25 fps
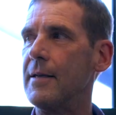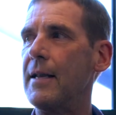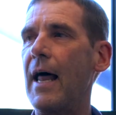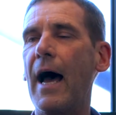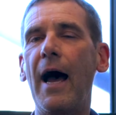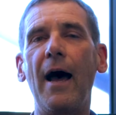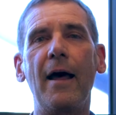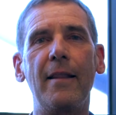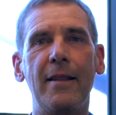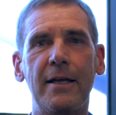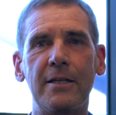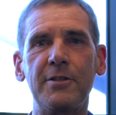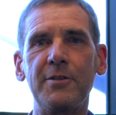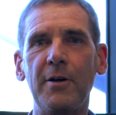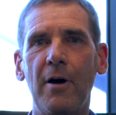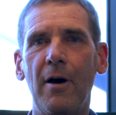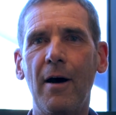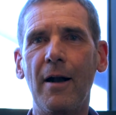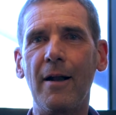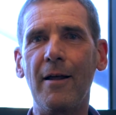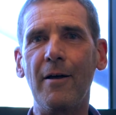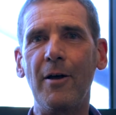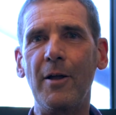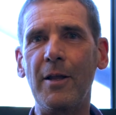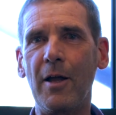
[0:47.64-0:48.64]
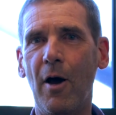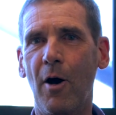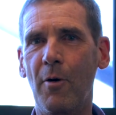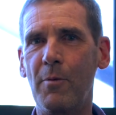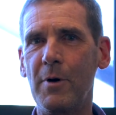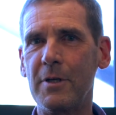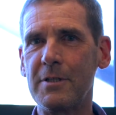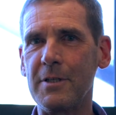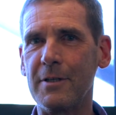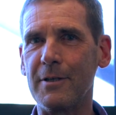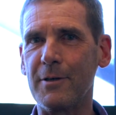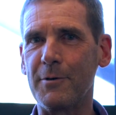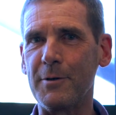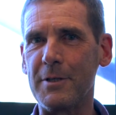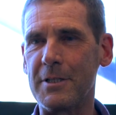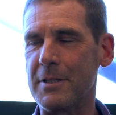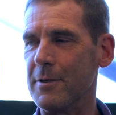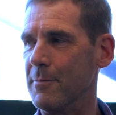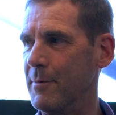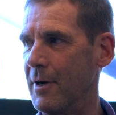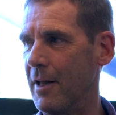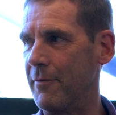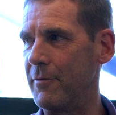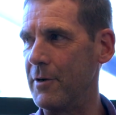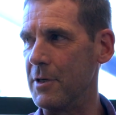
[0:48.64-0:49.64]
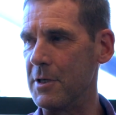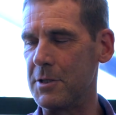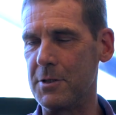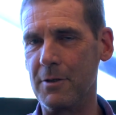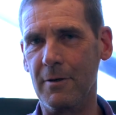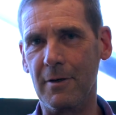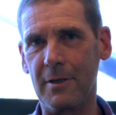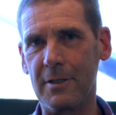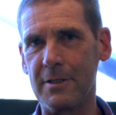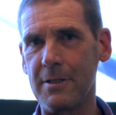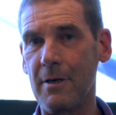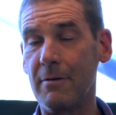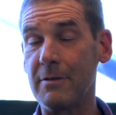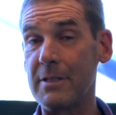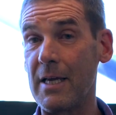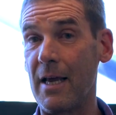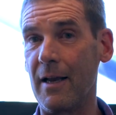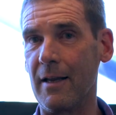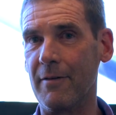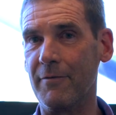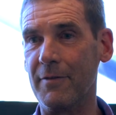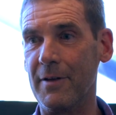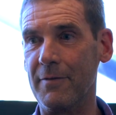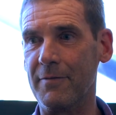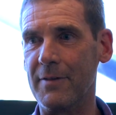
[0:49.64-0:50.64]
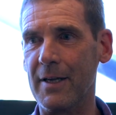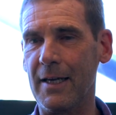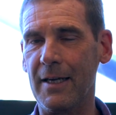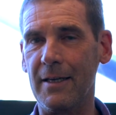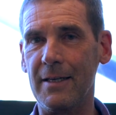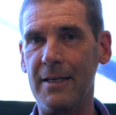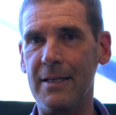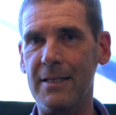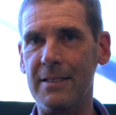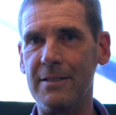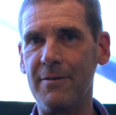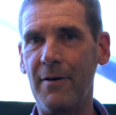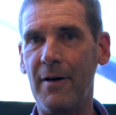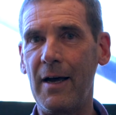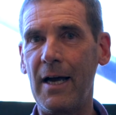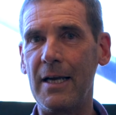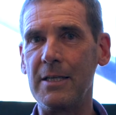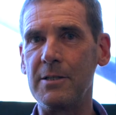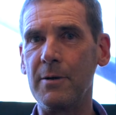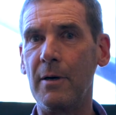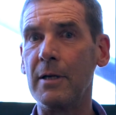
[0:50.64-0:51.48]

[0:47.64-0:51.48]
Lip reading: No, that's right. I wasn't a Christian when I first joined because I was only 15 years of age.